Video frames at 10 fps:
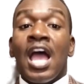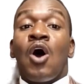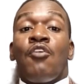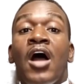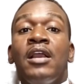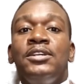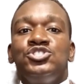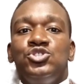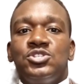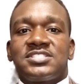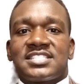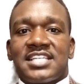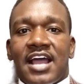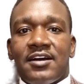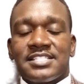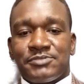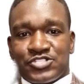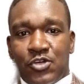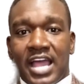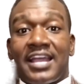Following Judas Iscariot's
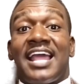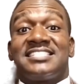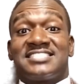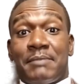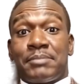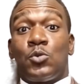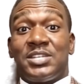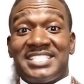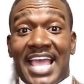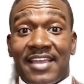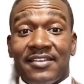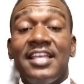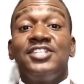betrayal and subsequent death,